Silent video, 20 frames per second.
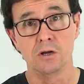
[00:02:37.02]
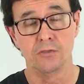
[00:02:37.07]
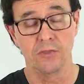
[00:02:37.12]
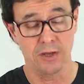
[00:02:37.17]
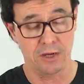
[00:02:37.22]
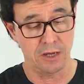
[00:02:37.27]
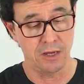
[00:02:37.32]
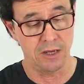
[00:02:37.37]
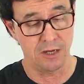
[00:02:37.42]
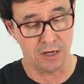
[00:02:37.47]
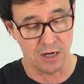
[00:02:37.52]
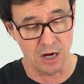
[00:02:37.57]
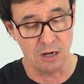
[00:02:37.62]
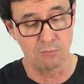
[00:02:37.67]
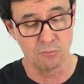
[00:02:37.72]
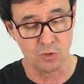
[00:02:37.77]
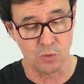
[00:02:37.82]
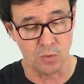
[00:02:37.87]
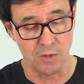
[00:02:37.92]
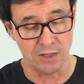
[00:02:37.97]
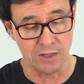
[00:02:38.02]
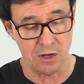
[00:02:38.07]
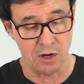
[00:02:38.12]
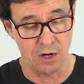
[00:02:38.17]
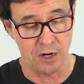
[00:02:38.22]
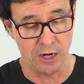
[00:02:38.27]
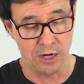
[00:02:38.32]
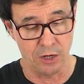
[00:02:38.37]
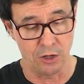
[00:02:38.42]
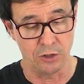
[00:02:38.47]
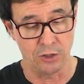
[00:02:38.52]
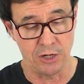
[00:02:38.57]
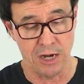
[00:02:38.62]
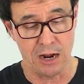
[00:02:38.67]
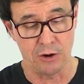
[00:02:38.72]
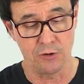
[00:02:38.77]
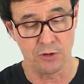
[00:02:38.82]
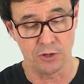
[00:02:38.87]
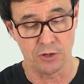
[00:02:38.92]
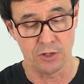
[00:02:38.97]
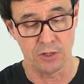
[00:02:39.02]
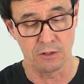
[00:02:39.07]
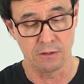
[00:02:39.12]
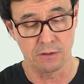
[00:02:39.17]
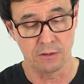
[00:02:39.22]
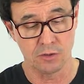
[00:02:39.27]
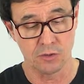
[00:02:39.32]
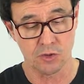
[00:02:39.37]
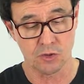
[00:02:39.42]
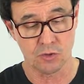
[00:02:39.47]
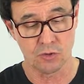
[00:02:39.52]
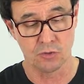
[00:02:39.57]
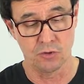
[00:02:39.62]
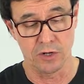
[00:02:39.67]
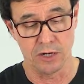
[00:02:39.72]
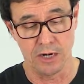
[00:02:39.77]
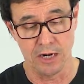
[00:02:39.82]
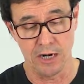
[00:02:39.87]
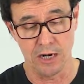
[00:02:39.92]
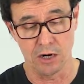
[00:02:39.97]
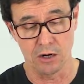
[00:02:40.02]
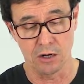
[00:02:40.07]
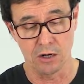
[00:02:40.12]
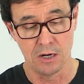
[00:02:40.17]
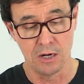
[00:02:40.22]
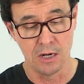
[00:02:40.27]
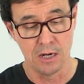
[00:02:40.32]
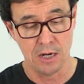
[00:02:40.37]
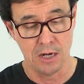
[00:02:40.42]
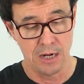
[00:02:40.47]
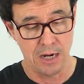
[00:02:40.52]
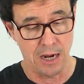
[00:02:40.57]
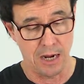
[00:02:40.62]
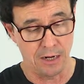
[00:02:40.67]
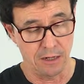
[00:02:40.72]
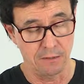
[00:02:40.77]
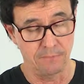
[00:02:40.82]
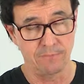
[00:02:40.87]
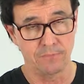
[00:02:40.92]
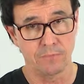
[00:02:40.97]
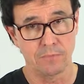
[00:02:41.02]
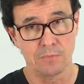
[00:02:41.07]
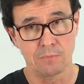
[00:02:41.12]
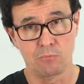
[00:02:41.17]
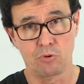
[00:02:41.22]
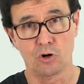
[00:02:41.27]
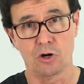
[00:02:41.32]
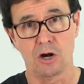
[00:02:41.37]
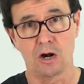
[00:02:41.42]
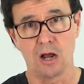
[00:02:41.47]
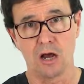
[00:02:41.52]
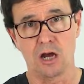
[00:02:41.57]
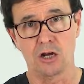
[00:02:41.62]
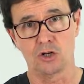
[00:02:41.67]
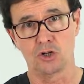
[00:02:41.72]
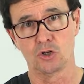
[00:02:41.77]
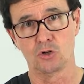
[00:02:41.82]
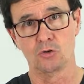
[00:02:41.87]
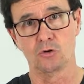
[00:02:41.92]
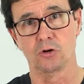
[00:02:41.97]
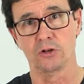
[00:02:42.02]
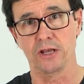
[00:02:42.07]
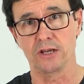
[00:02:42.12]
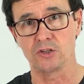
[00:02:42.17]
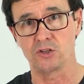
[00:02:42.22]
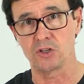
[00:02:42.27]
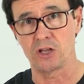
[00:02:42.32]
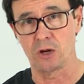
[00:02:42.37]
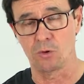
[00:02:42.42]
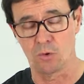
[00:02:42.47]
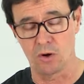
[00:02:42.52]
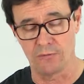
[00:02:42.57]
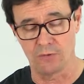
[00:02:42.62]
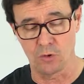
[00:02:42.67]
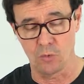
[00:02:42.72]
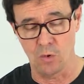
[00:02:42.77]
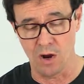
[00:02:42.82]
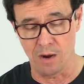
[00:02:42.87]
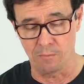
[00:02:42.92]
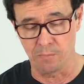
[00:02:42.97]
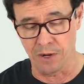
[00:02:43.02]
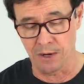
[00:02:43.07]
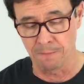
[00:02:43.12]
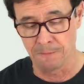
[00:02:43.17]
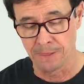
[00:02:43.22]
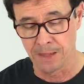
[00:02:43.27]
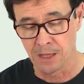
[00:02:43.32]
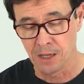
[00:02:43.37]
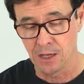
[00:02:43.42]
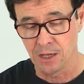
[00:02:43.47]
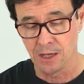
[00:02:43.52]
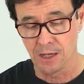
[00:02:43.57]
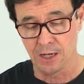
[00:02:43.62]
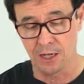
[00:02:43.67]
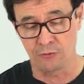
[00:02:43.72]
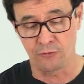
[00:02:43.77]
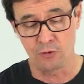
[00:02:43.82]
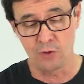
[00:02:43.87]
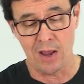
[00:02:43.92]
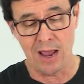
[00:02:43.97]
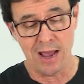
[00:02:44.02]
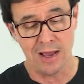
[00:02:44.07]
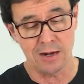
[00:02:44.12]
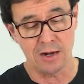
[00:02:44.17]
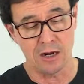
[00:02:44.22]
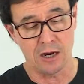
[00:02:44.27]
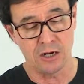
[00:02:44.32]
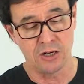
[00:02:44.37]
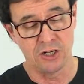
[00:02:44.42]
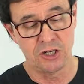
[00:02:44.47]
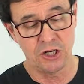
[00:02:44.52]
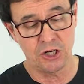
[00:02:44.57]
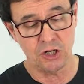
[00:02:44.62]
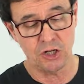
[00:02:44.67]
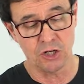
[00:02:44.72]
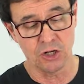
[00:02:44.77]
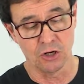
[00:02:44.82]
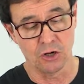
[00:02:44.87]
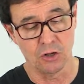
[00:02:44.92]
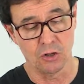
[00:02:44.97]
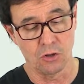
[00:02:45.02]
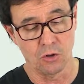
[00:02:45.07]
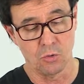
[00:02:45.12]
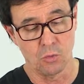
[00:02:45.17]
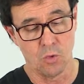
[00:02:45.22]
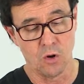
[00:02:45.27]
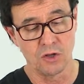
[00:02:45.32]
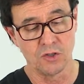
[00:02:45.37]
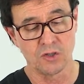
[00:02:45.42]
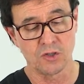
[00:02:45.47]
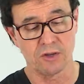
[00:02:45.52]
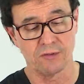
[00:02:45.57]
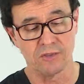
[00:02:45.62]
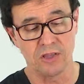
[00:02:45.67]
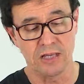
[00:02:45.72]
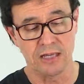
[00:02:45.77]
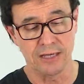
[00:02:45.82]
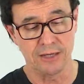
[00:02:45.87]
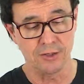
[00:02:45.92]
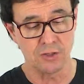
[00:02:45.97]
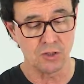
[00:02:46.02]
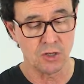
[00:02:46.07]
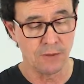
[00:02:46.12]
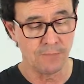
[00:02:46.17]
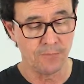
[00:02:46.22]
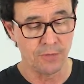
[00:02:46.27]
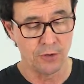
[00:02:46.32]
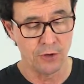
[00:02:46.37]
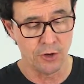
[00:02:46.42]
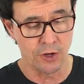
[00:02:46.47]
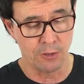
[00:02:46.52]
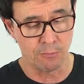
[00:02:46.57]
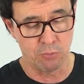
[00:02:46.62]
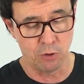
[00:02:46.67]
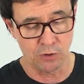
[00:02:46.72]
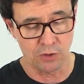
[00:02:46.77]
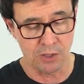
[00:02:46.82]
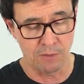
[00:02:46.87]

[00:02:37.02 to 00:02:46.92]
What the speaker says: that it comes with on here, now you can screw it in here and put it on a hot shoe or a light stand or whatever you want. But if you had additional ones of these, you could put